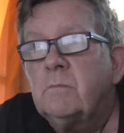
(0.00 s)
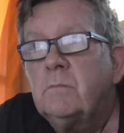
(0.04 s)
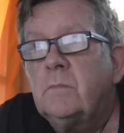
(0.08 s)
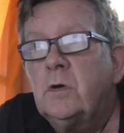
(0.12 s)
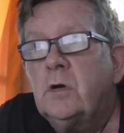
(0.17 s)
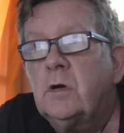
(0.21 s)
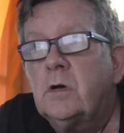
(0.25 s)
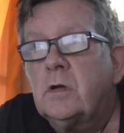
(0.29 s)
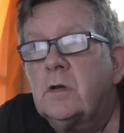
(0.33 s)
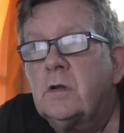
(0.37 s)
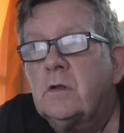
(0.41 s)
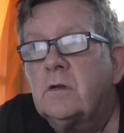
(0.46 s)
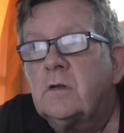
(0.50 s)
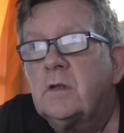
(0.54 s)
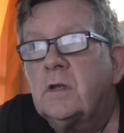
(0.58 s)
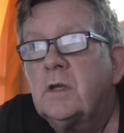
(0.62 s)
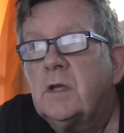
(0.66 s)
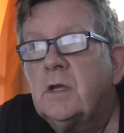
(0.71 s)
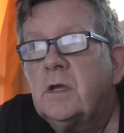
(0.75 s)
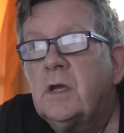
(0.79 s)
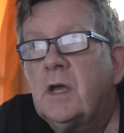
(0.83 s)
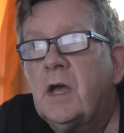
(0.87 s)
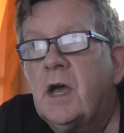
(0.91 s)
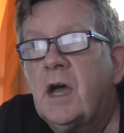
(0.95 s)
murdered
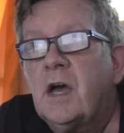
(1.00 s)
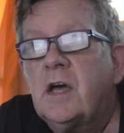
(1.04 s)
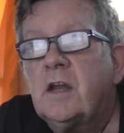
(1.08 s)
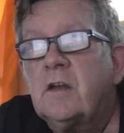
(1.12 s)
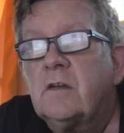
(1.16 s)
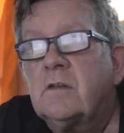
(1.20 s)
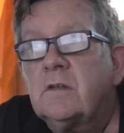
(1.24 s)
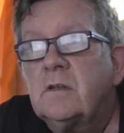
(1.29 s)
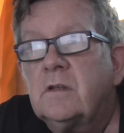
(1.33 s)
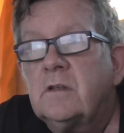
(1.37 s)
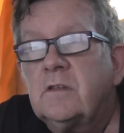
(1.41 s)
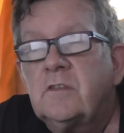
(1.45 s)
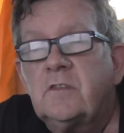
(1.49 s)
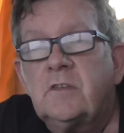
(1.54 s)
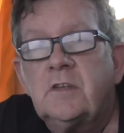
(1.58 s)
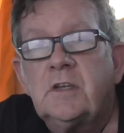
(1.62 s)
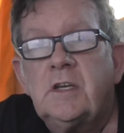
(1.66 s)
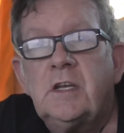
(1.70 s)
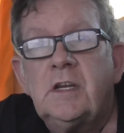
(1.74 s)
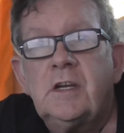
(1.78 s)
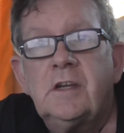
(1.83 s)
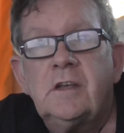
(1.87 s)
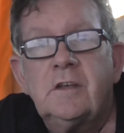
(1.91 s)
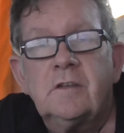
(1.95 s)
and
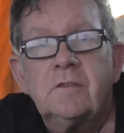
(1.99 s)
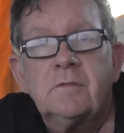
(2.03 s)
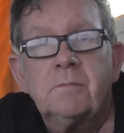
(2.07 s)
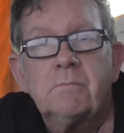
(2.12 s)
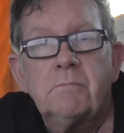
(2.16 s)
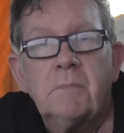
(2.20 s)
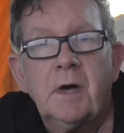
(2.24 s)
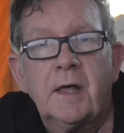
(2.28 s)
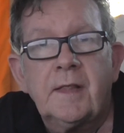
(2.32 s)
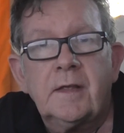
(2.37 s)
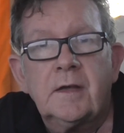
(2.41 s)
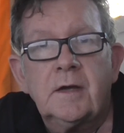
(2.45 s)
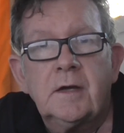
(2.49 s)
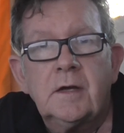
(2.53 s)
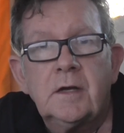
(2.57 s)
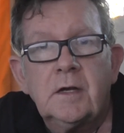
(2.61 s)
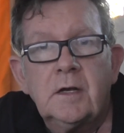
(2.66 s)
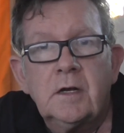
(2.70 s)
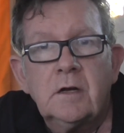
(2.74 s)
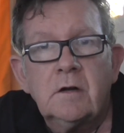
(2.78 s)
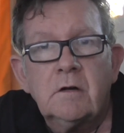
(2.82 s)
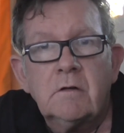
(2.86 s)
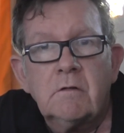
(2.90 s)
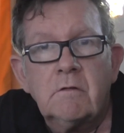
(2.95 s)
seeing his mother
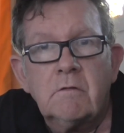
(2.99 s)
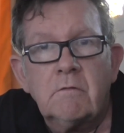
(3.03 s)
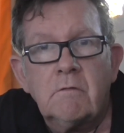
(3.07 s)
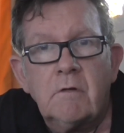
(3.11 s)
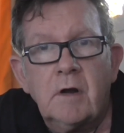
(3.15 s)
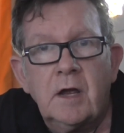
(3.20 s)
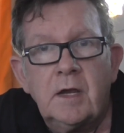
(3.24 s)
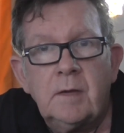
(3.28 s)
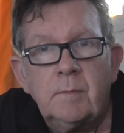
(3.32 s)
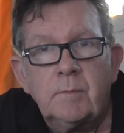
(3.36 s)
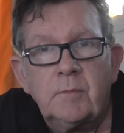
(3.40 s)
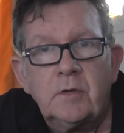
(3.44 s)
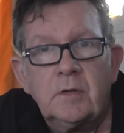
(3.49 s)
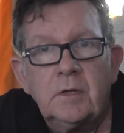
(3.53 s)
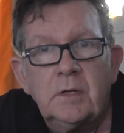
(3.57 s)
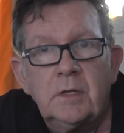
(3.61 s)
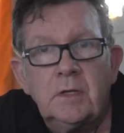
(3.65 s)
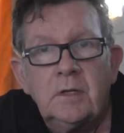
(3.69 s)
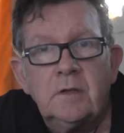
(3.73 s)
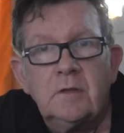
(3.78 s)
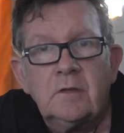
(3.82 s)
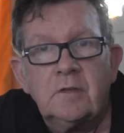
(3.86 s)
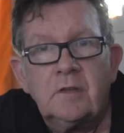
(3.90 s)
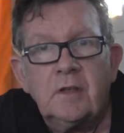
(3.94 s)
raped
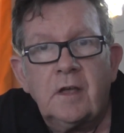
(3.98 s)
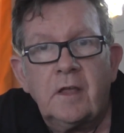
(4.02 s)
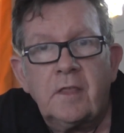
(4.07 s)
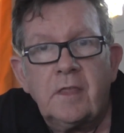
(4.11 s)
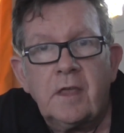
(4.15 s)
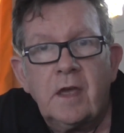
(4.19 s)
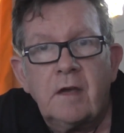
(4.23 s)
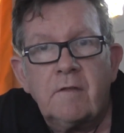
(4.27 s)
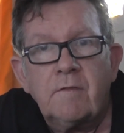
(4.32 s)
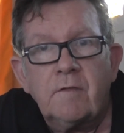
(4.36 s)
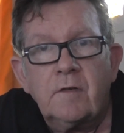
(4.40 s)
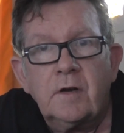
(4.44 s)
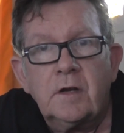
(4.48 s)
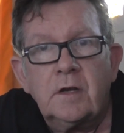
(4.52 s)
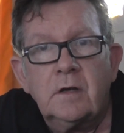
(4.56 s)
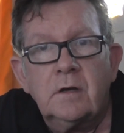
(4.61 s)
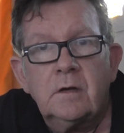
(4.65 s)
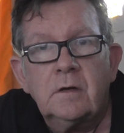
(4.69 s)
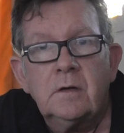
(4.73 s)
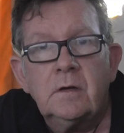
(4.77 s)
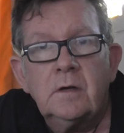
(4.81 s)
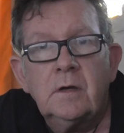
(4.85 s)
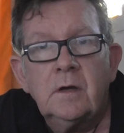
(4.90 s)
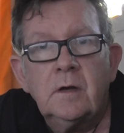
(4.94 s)
in South Africa
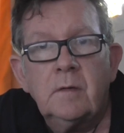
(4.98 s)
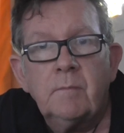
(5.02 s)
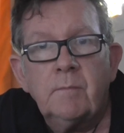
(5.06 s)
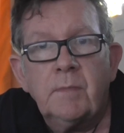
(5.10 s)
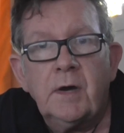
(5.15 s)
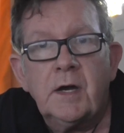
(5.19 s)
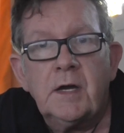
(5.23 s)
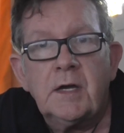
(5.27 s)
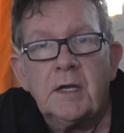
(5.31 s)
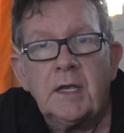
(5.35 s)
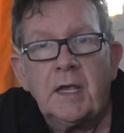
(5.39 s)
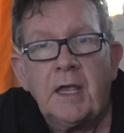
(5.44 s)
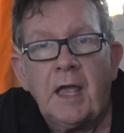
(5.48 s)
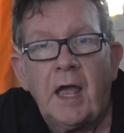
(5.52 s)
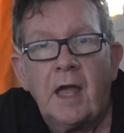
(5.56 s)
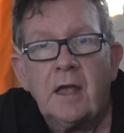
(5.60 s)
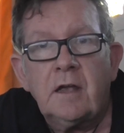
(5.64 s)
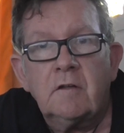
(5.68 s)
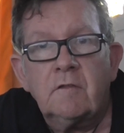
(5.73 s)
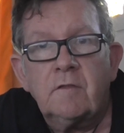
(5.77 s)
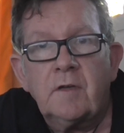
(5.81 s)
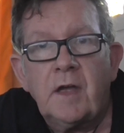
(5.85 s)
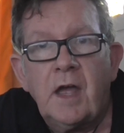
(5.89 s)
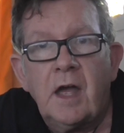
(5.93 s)
by a
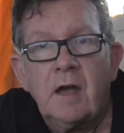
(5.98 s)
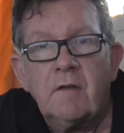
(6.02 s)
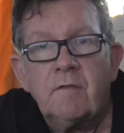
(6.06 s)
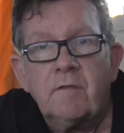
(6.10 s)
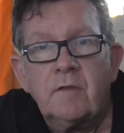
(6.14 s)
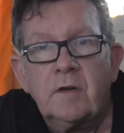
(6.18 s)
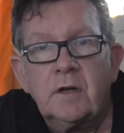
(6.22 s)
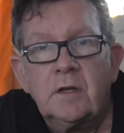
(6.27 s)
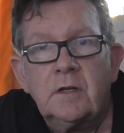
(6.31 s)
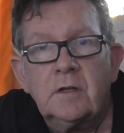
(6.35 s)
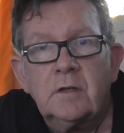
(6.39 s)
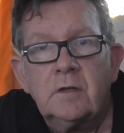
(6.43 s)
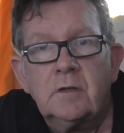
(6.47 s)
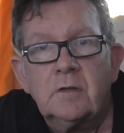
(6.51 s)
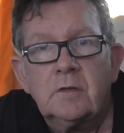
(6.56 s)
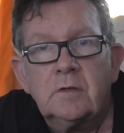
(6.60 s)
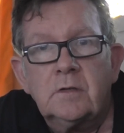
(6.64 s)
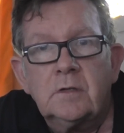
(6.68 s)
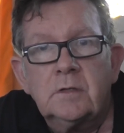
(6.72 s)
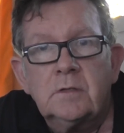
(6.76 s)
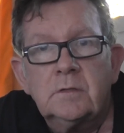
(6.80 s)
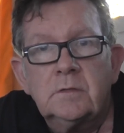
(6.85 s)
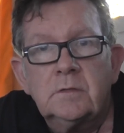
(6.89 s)
gang of Africans.